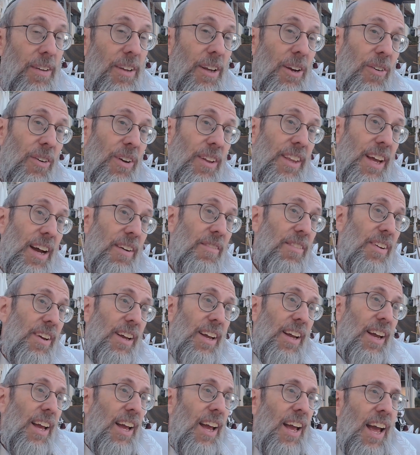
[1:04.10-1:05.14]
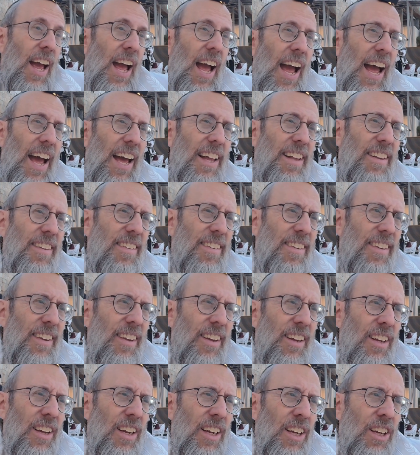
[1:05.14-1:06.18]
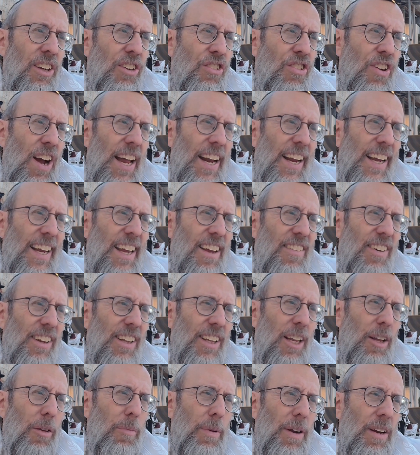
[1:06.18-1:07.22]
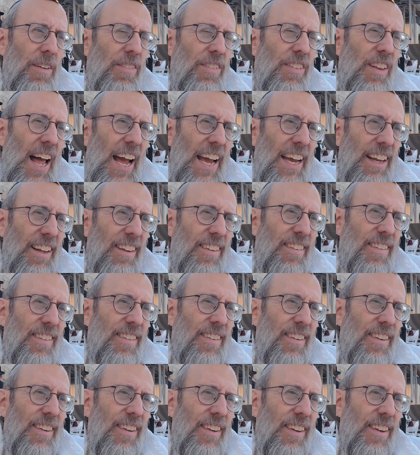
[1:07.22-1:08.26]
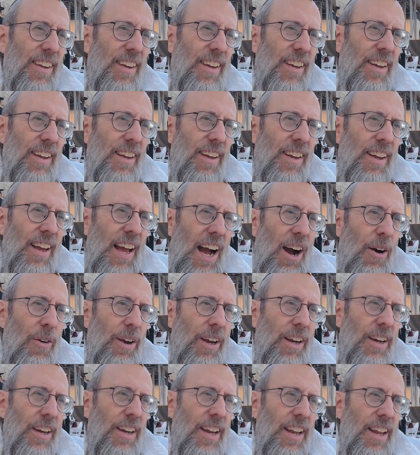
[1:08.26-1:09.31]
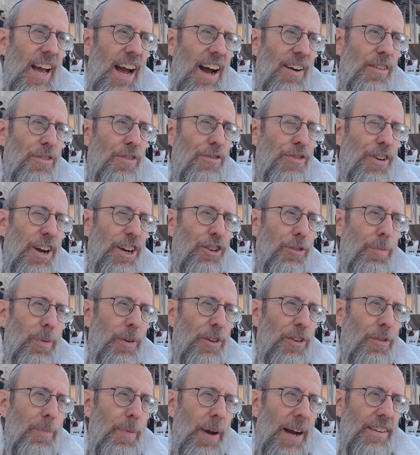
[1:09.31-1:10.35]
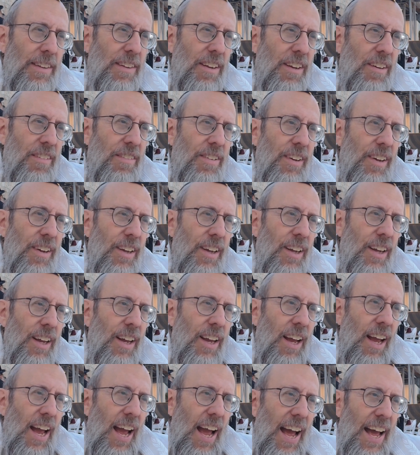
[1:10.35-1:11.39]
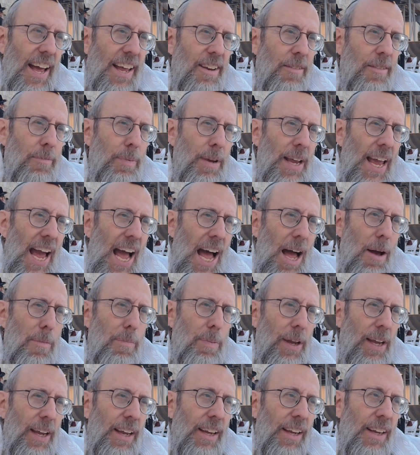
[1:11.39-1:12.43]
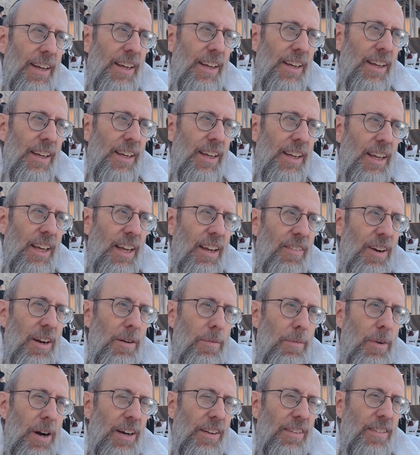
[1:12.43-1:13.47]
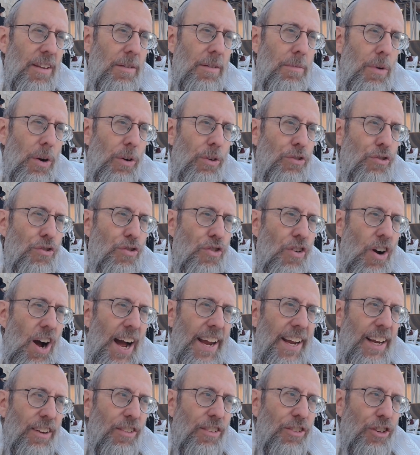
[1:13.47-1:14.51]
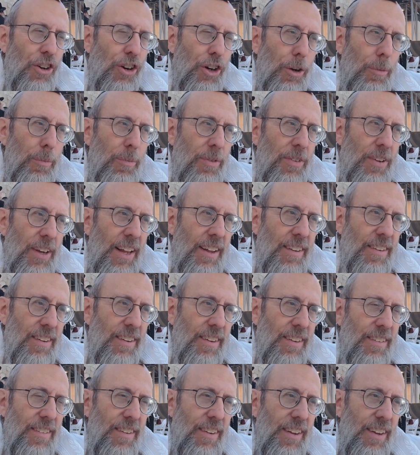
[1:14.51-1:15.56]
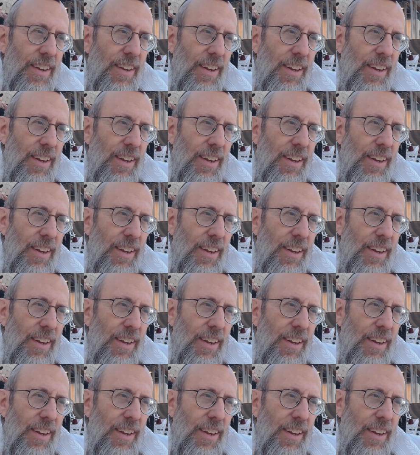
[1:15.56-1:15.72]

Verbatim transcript: deal with them, and try to give a little bit of light how we could have a fresh perspective and be happy even amongst the most trying circumstances.